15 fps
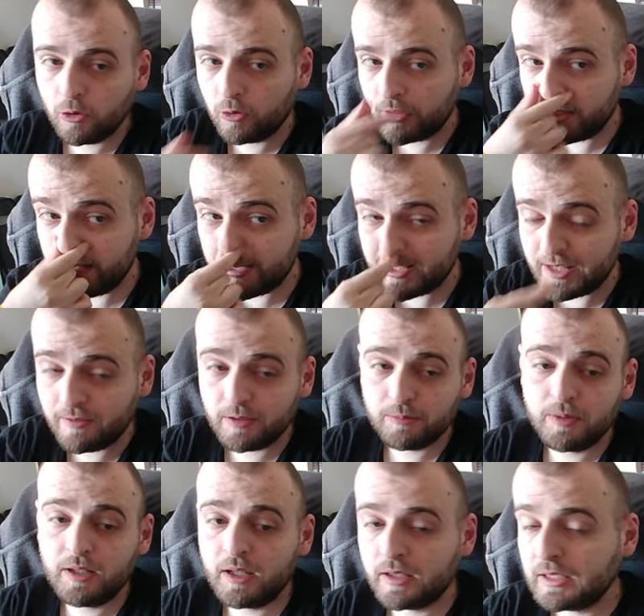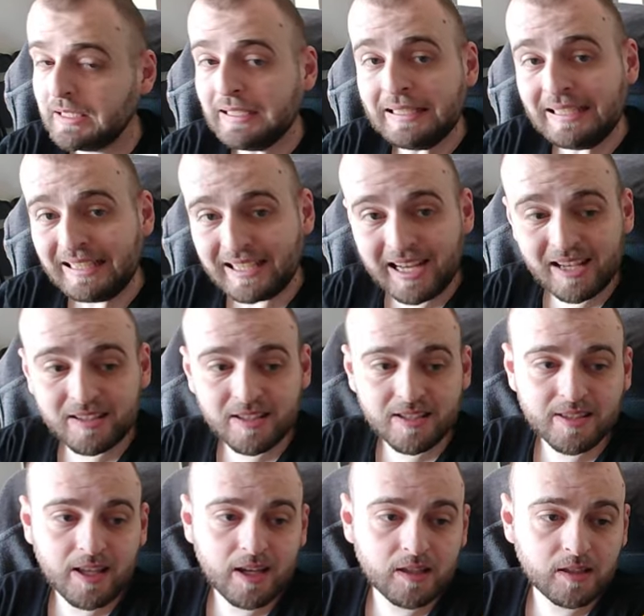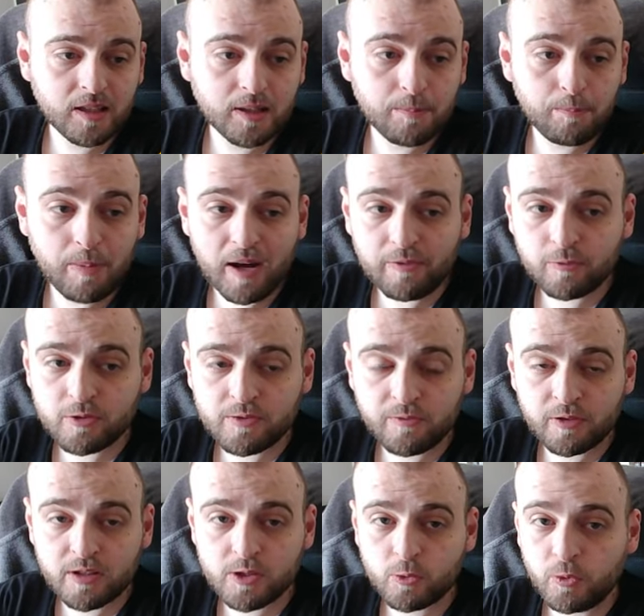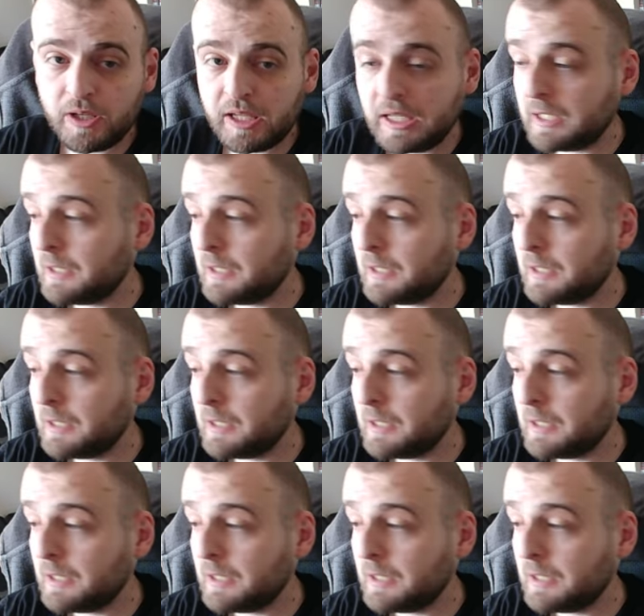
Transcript: He's 7 million as a starter. Paphos first week